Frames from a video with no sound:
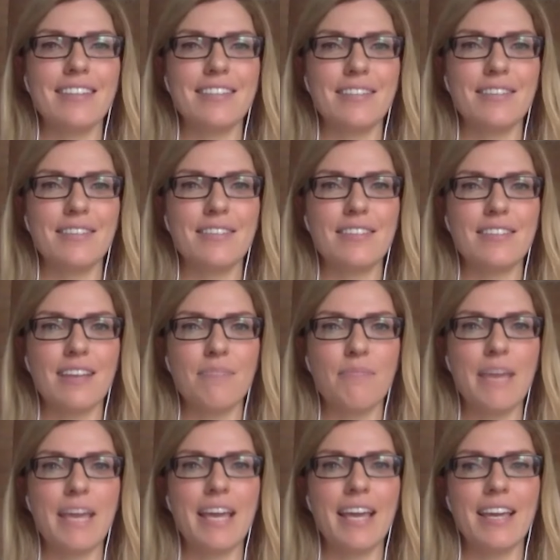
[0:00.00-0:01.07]
and and
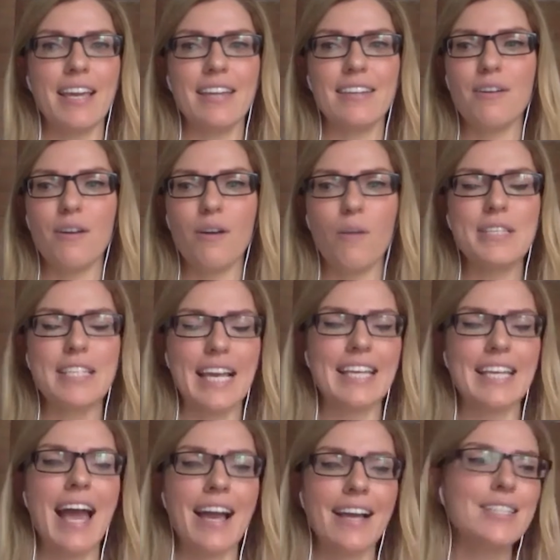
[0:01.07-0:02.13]
be almost like
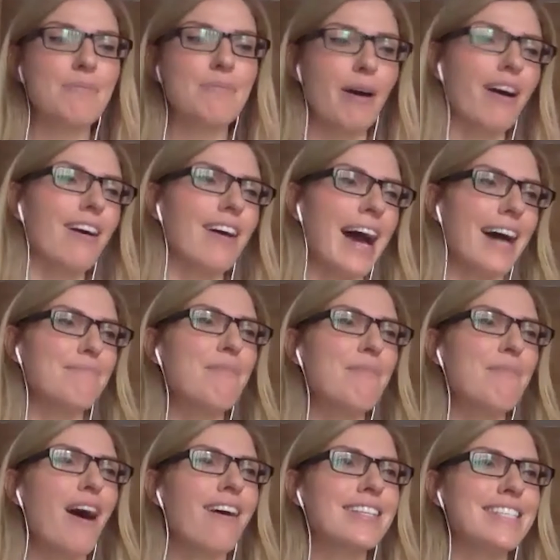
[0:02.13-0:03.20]
an expert at
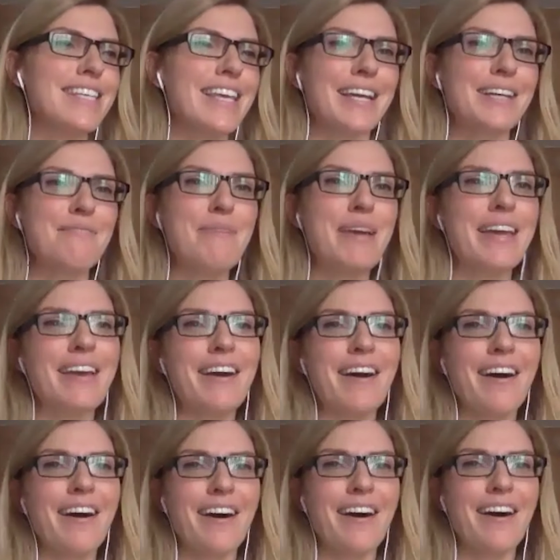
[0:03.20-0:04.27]
marketing and pr
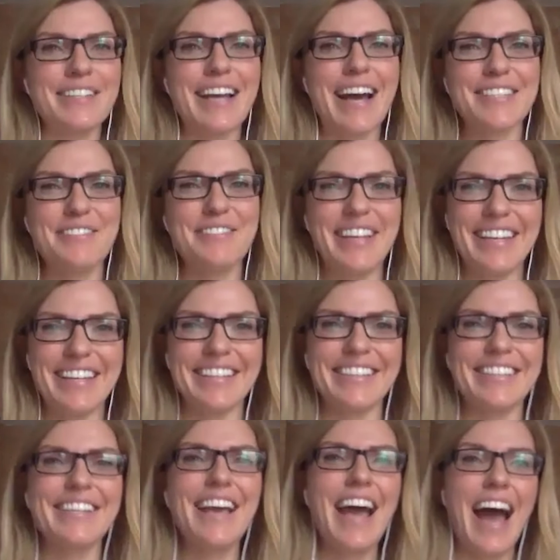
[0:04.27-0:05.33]
and
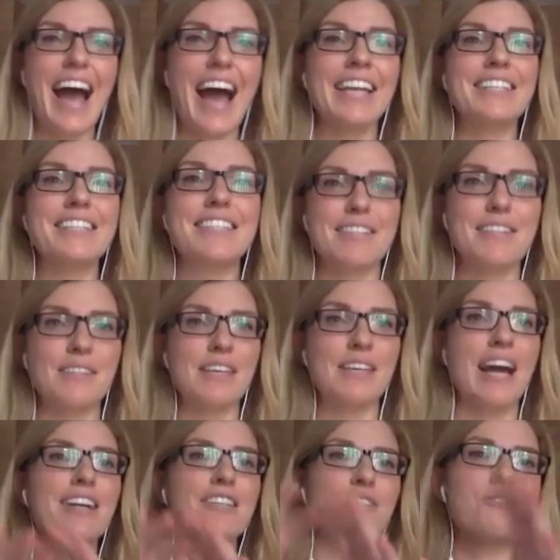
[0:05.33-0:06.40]
admin and and
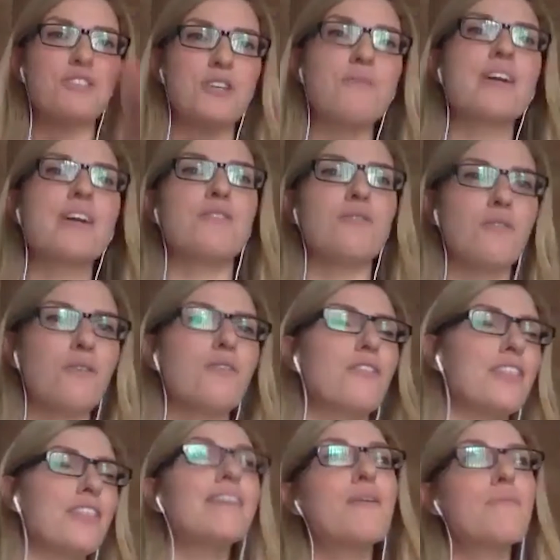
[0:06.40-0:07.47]
the actual doing your
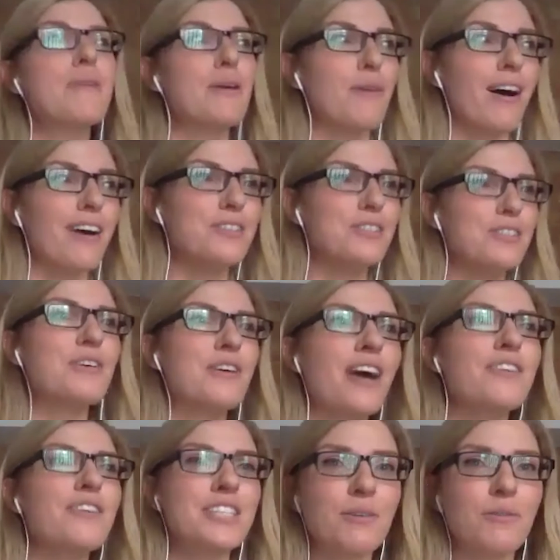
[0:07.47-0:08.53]
therapy work or doing your
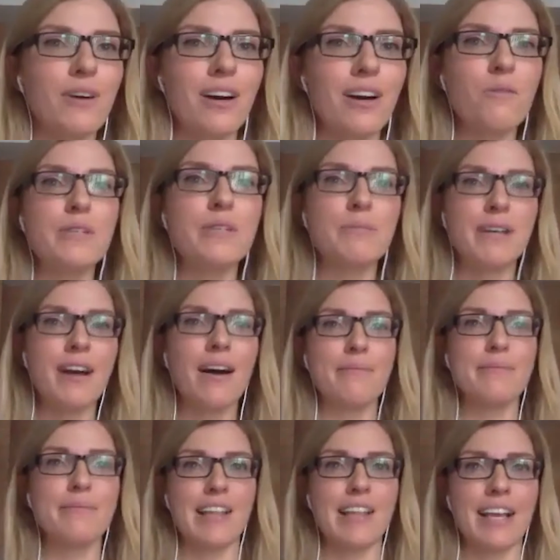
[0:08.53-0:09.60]
coaching work almost
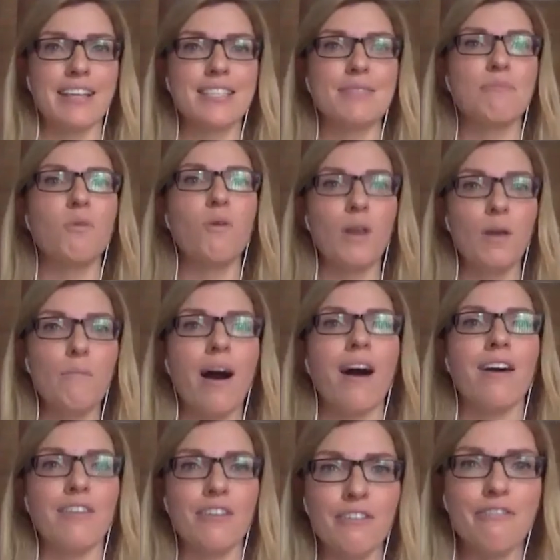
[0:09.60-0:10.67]
becomes like a smaller
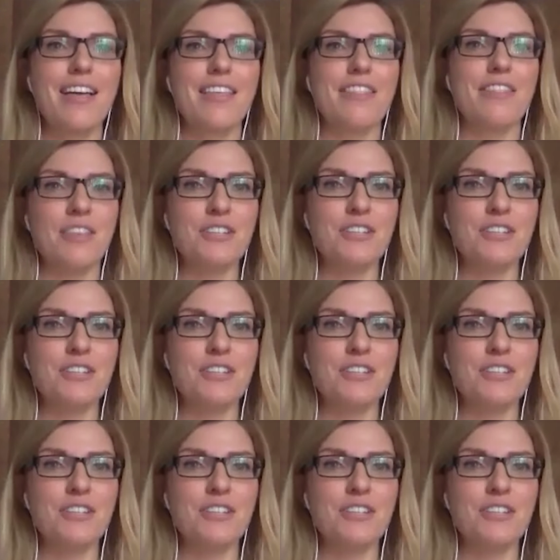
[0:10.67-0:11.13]
part of the